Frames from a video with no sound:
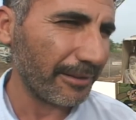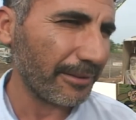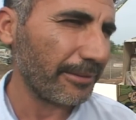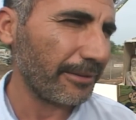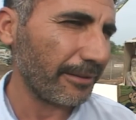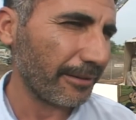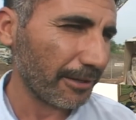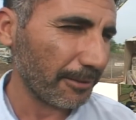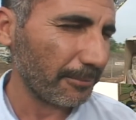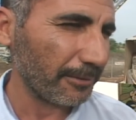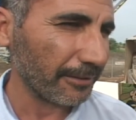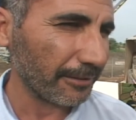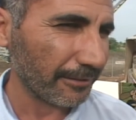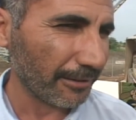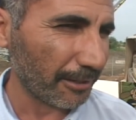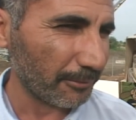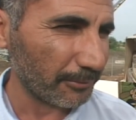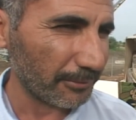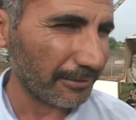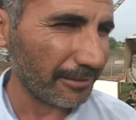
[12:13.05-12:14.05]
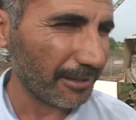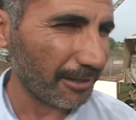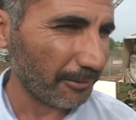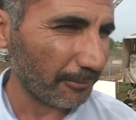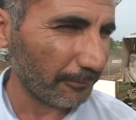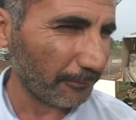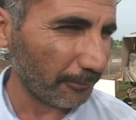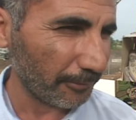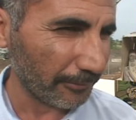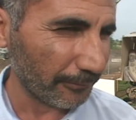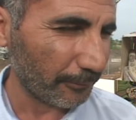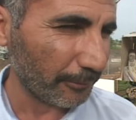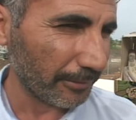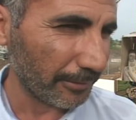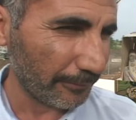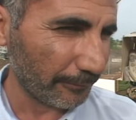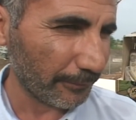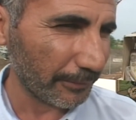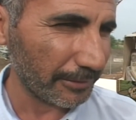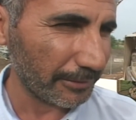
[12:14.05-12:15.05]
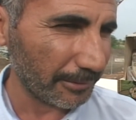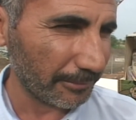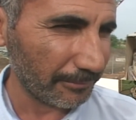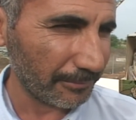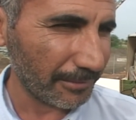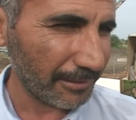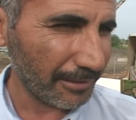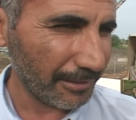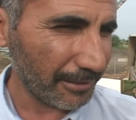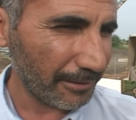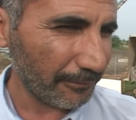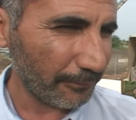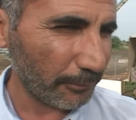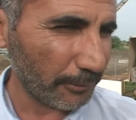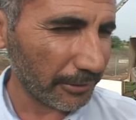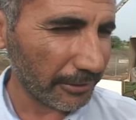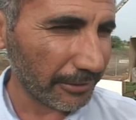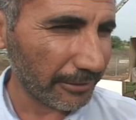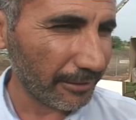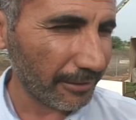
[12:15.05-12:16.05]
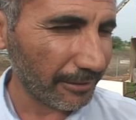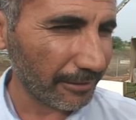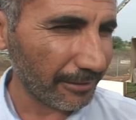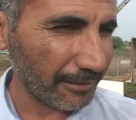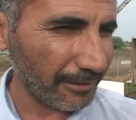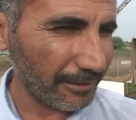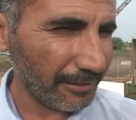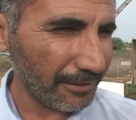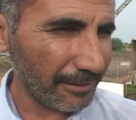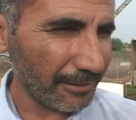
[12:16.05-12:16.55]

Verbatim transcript: in the arable ground now for, for the freedom for Iraq.